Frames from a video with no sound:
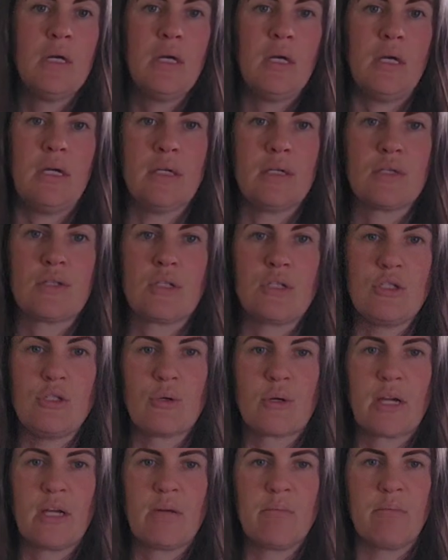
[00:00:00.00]
is
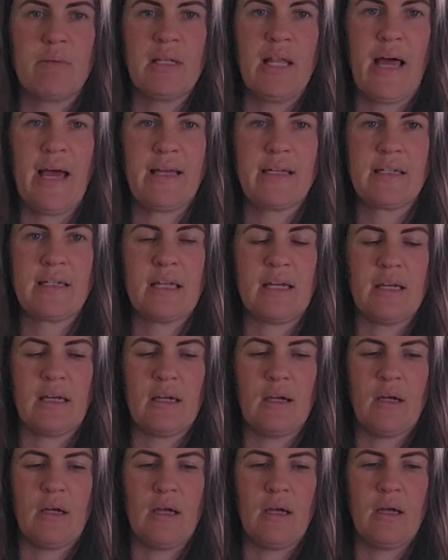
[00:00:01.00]
you can blend
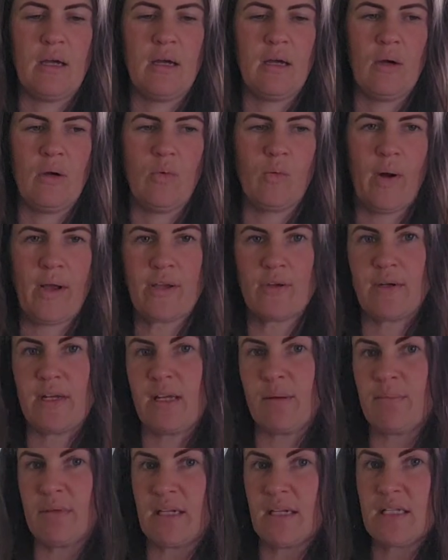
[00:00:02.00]
what you
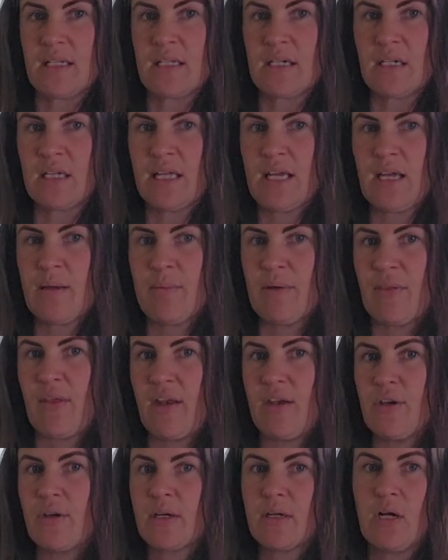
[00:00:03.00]
need medicinally, but
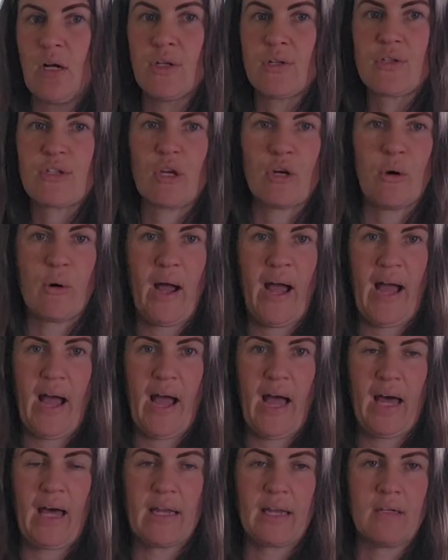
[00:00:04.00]
then you can also
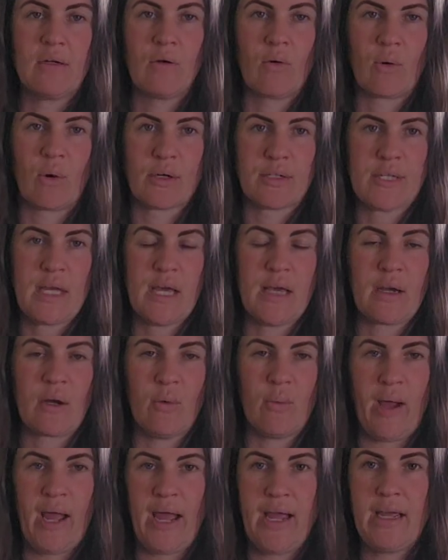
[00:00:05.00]
add or take
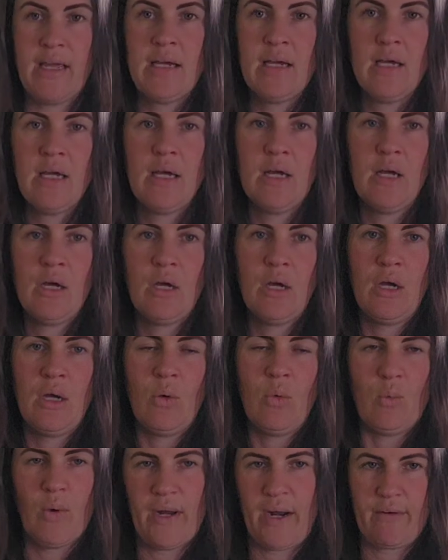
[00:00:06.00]
away
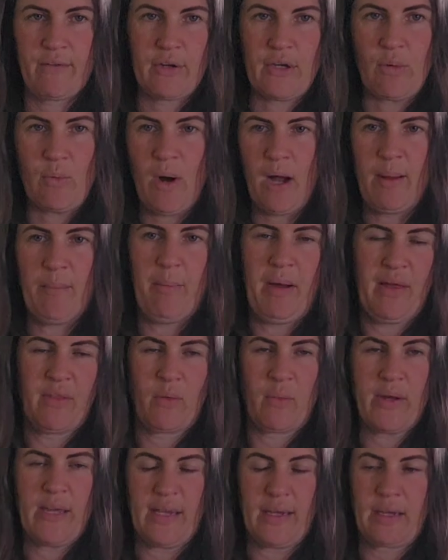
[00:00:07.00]
whatever you want by the
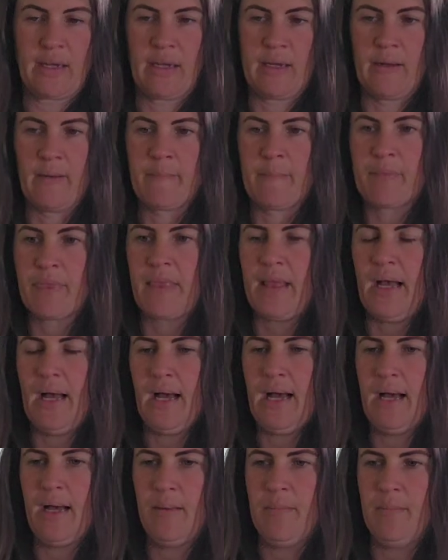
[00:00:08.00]
week.
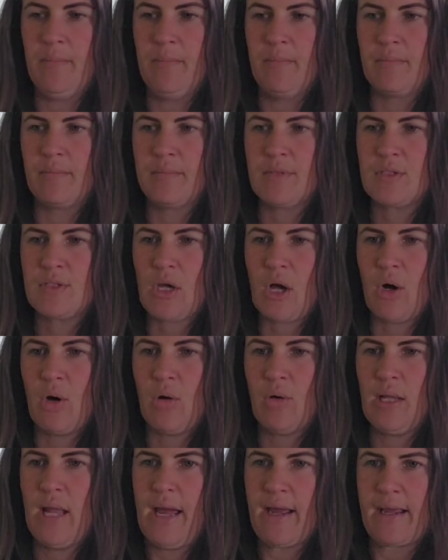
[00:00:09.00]

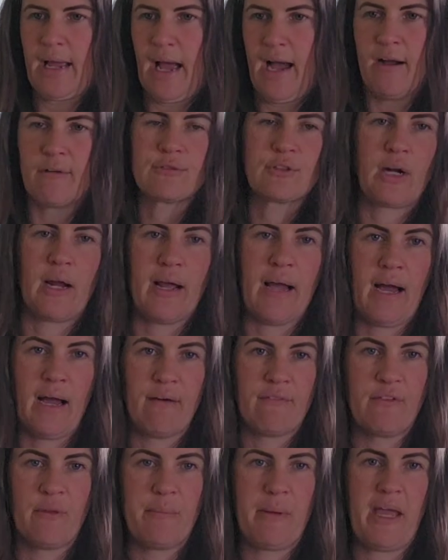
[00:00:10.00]
So like after I
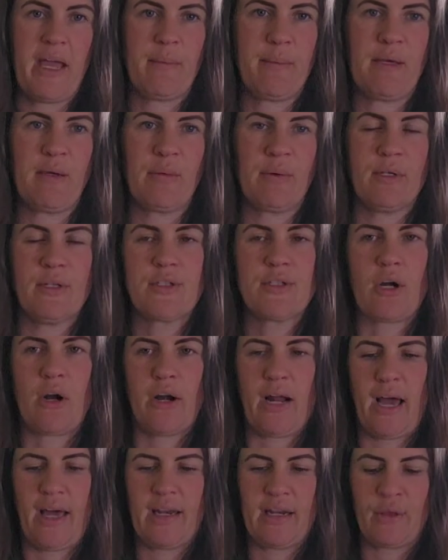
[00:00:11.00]
have the baby, we'll
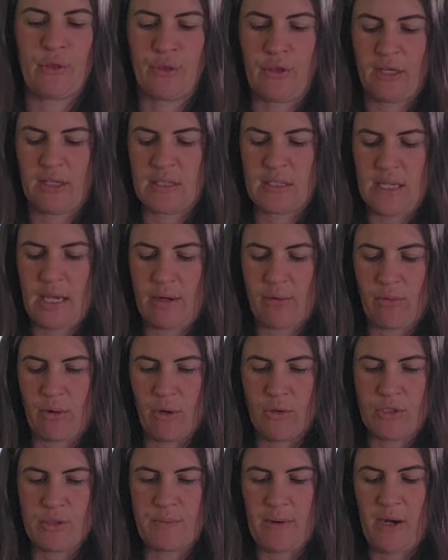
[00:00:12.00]
start adding things like
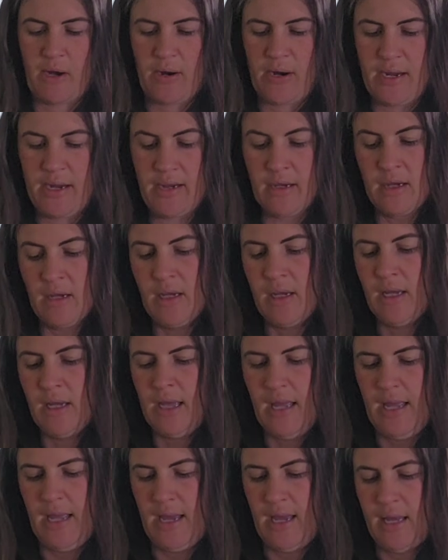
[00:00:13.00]
rosemary
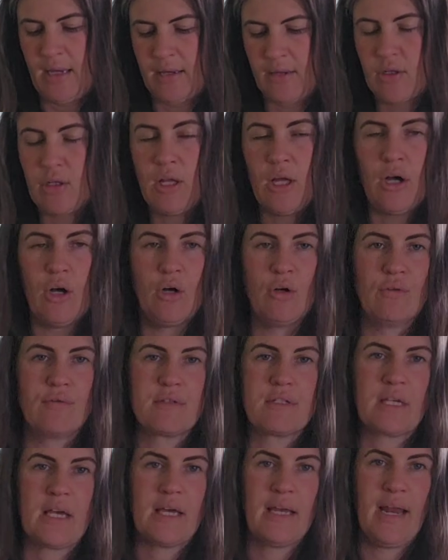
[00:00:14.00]
and
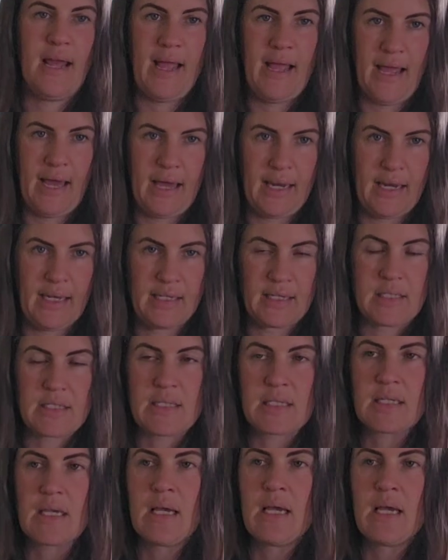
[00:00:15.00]
cloves and anise